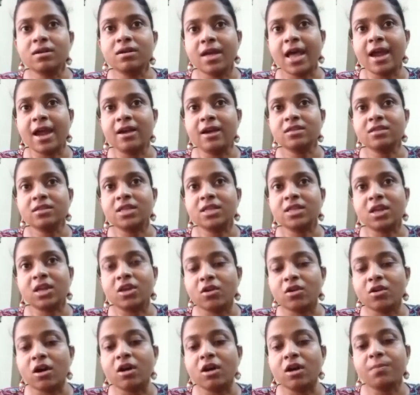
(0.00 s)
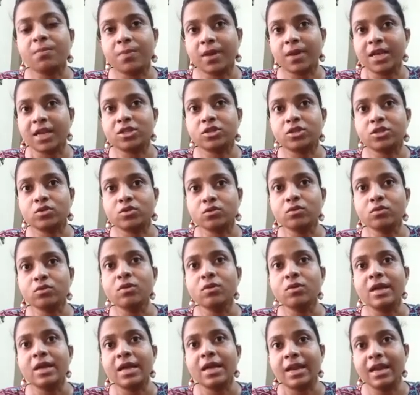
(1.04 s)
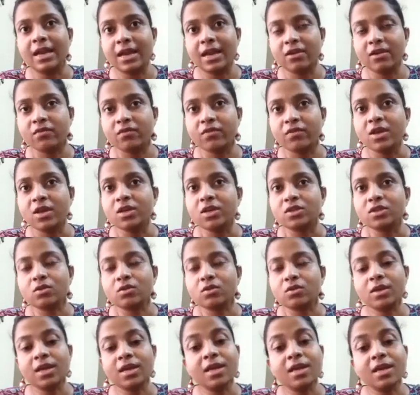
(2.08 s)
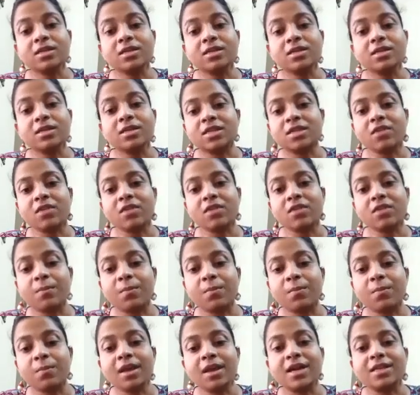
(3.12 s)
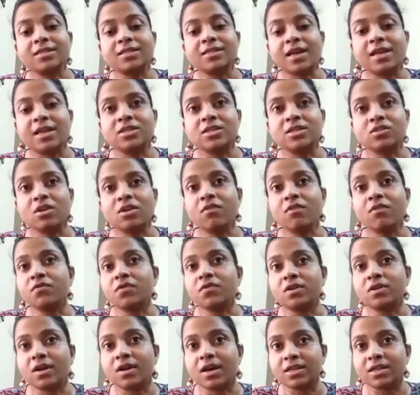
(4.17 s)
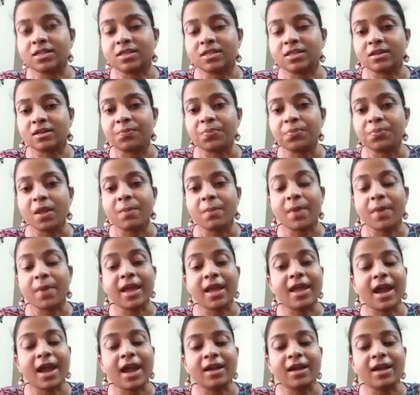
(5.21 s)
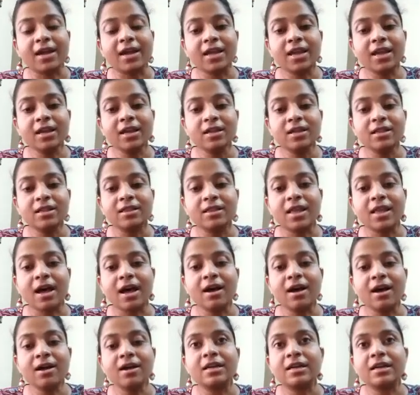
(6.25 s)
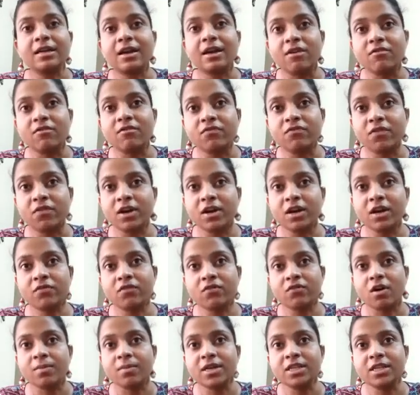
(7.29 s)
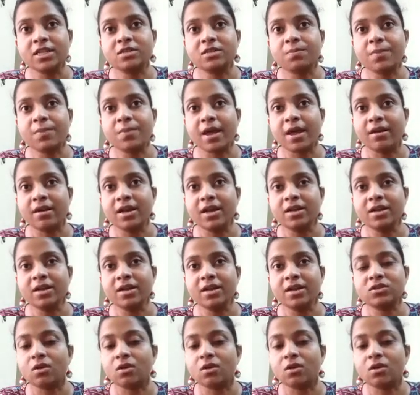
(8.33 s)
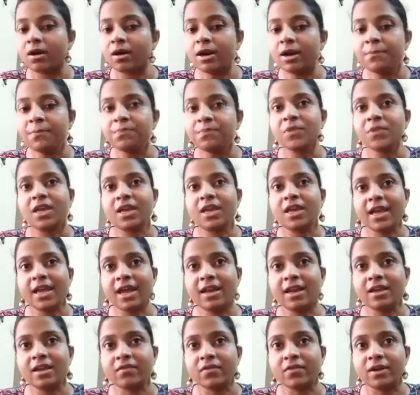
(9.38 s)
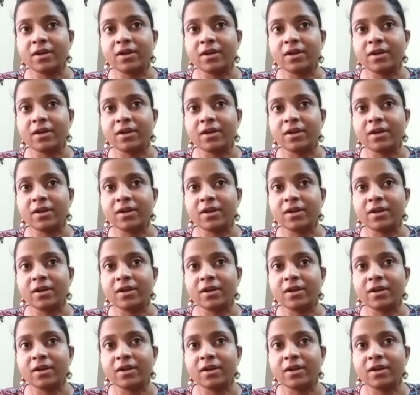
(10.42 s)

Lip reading: and secure place to live. So he is developing a sense of trust by getting the comfort from his parents or caregiver.